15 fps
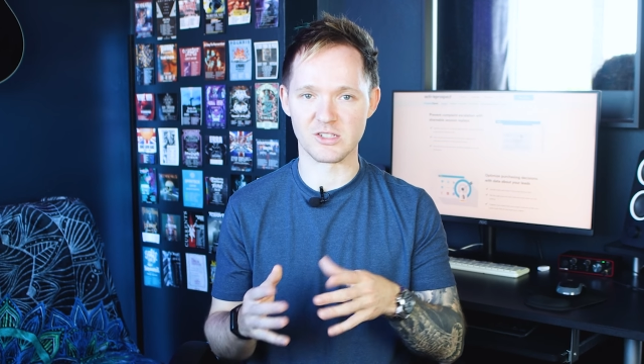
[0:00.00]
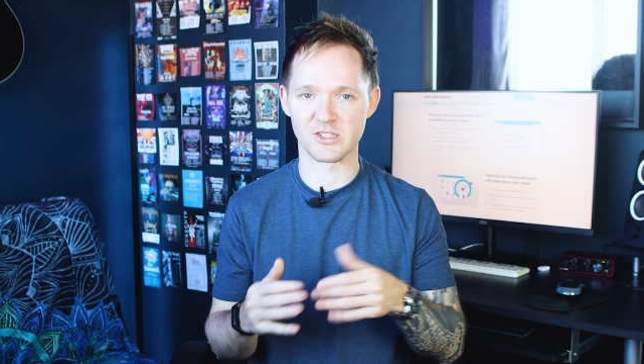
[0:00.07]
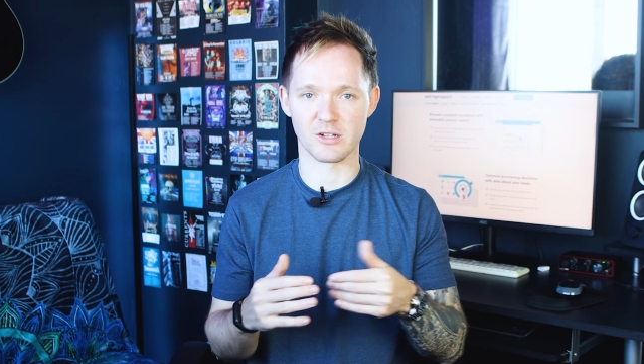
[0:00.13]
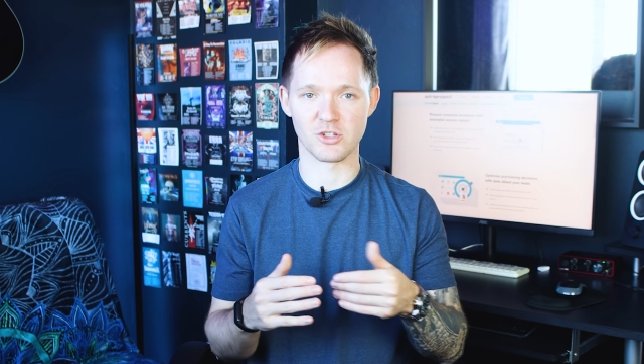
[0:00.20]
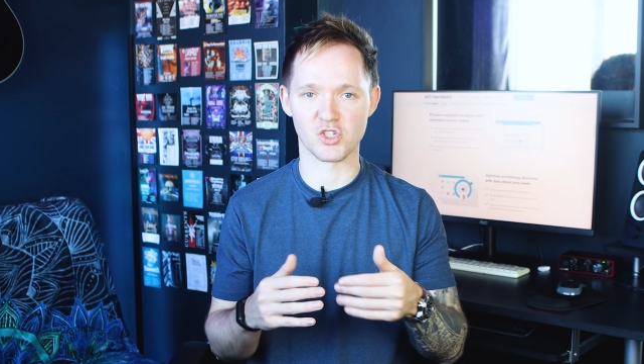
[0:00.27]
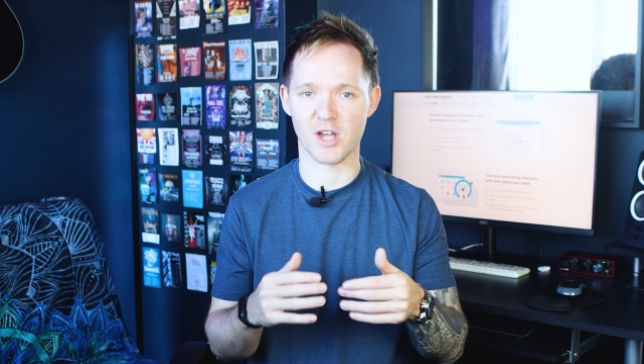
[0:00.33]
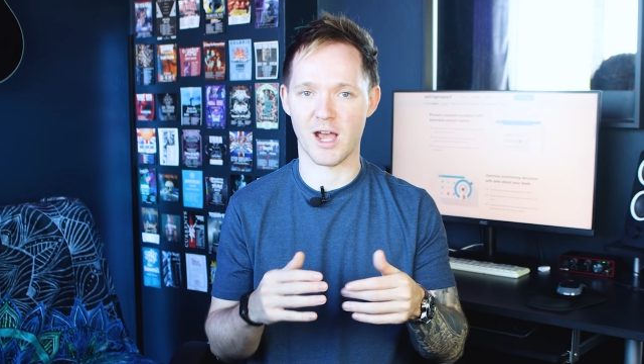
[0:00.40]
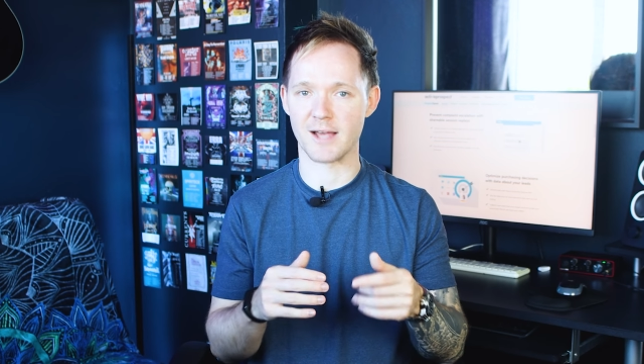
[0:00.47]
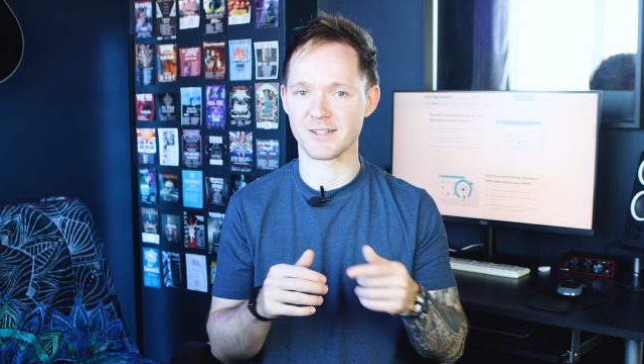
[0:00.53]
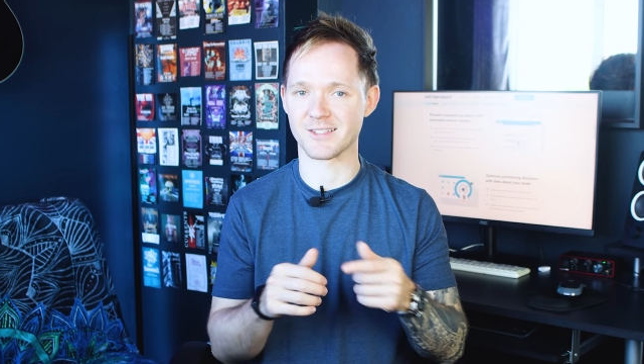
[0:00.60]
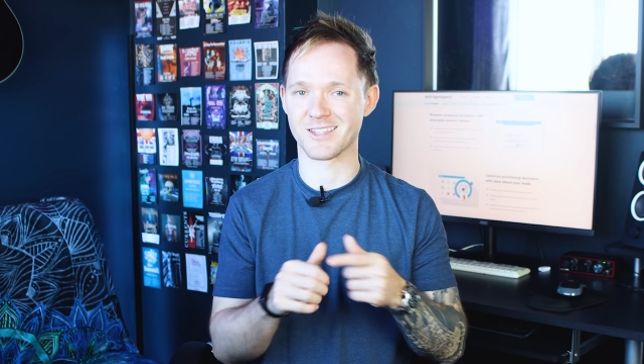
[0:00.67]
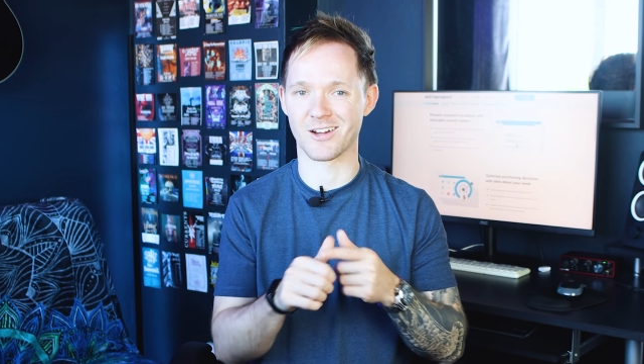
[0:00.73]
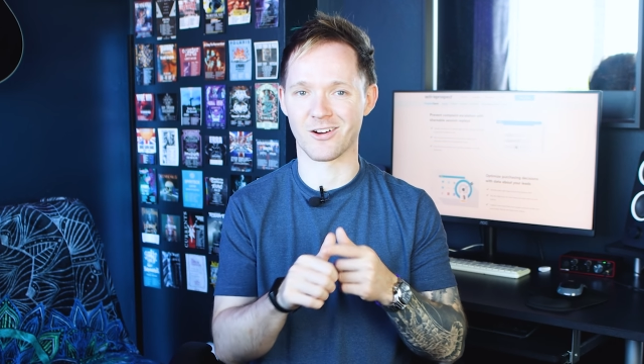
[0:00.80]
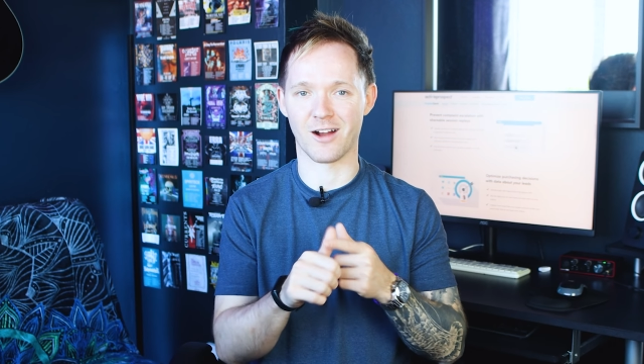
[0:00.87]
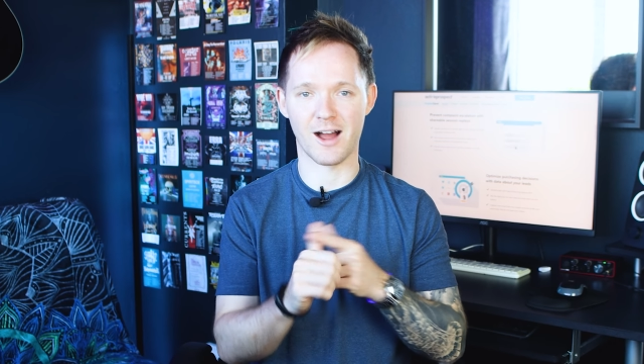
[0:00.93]
such as
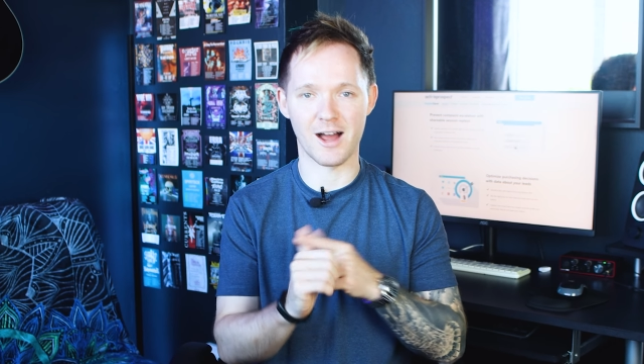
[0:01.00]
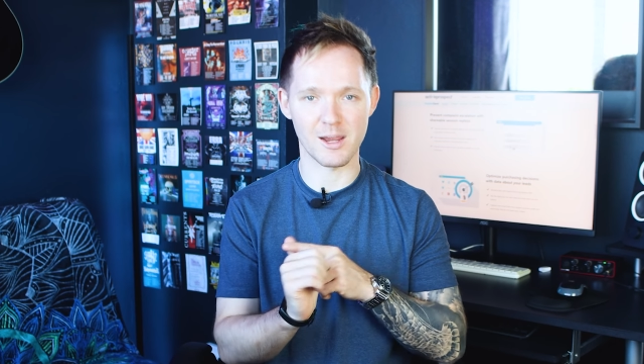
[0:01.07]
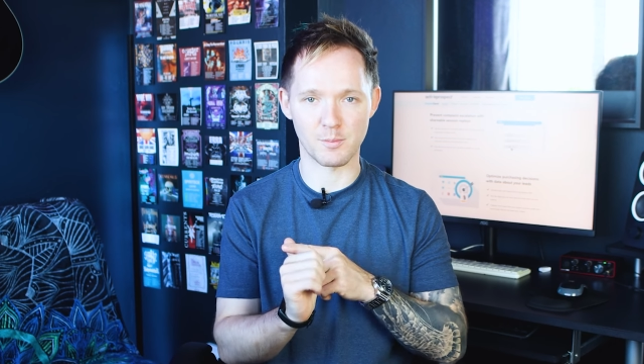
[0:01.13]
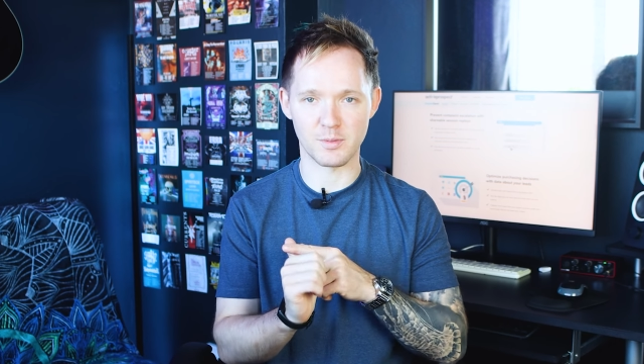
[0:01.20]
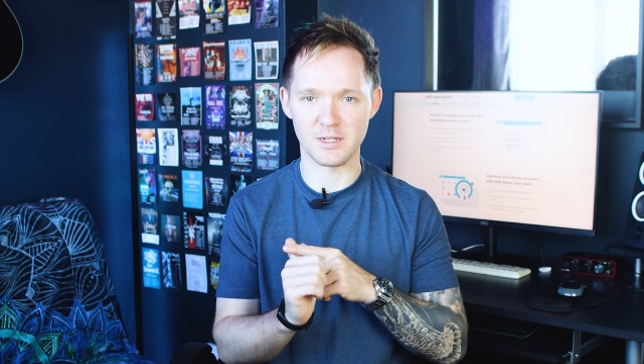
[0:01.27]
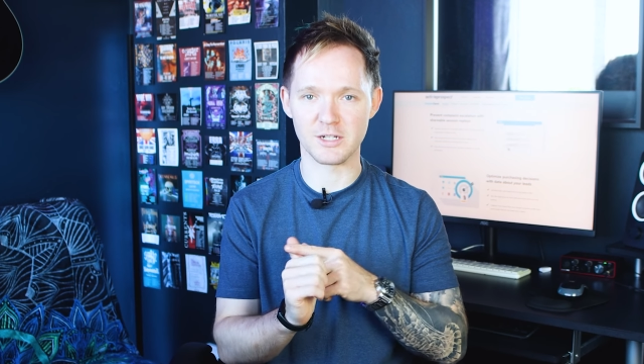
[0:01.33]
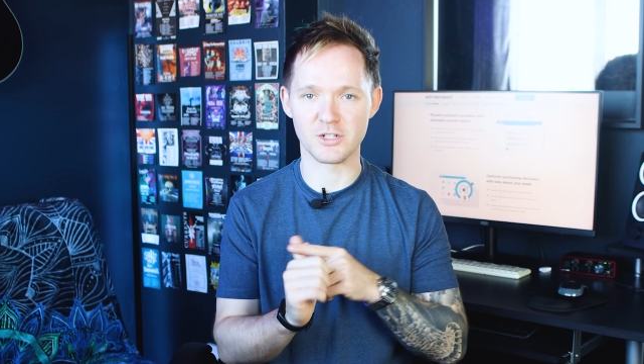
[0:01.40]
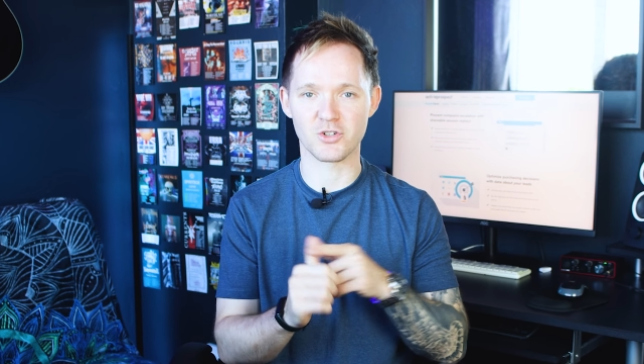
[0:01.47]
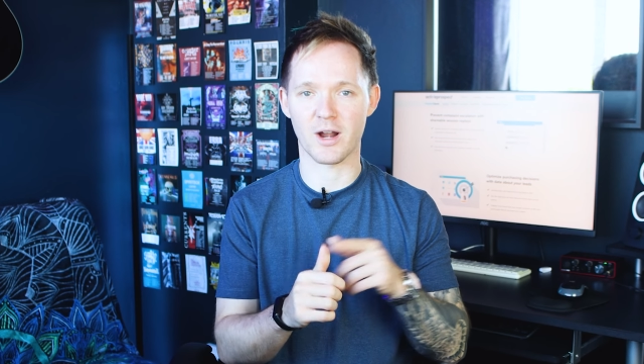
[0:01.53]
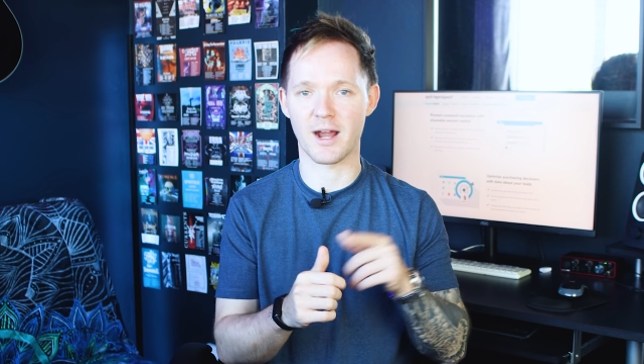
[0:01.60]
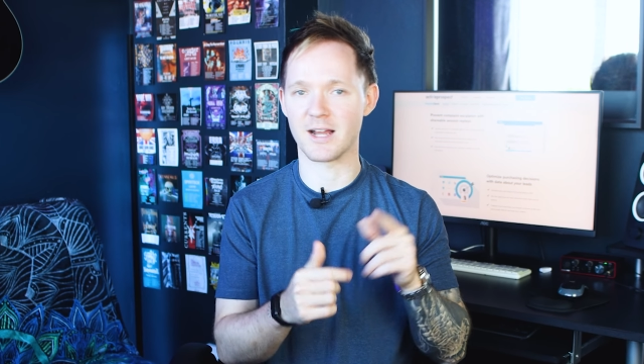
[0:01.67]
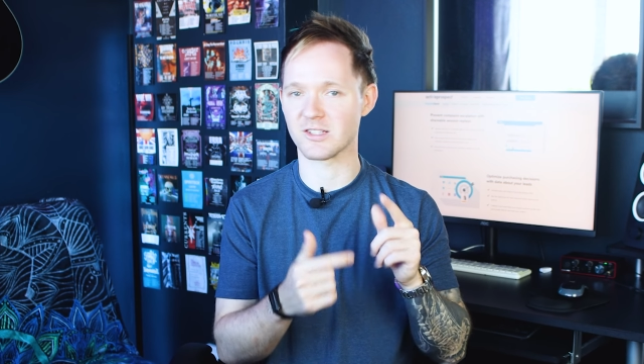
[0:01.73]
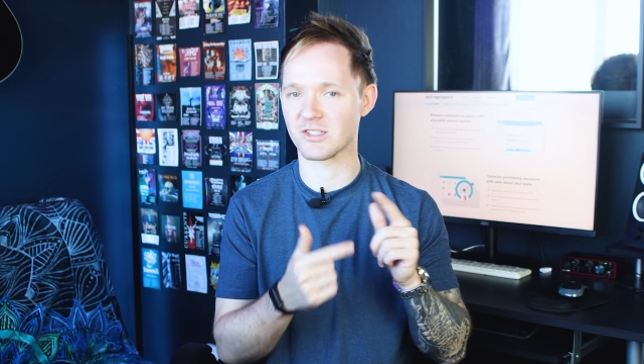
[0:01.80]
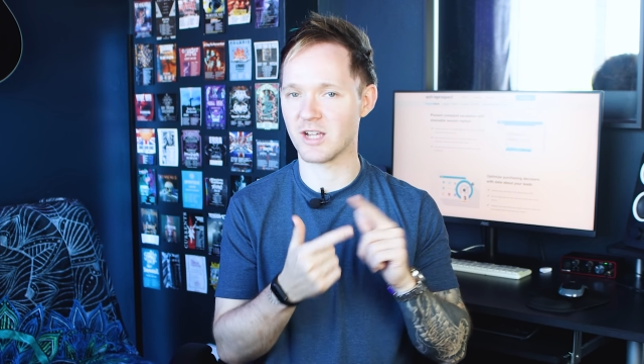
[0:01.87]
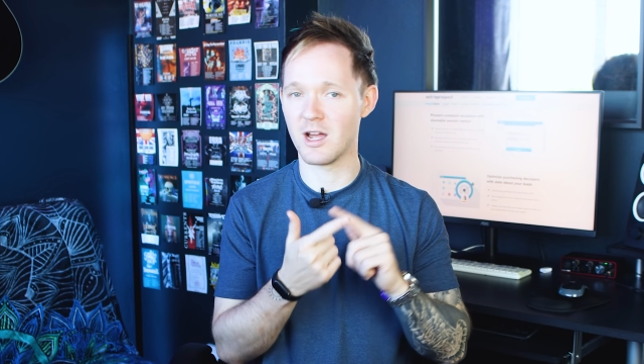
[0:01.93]
their IP
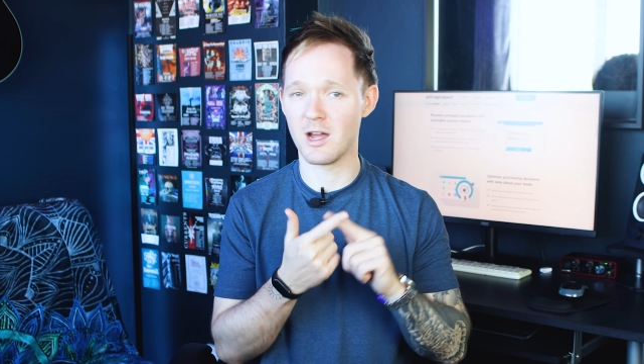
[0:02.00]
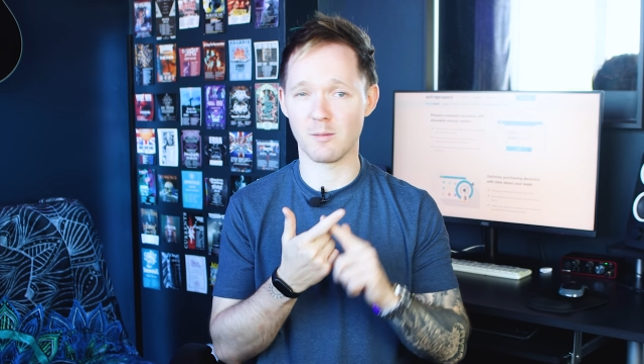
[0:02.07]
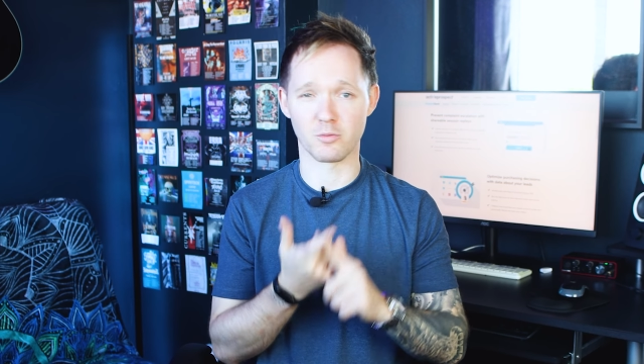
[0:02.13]
address,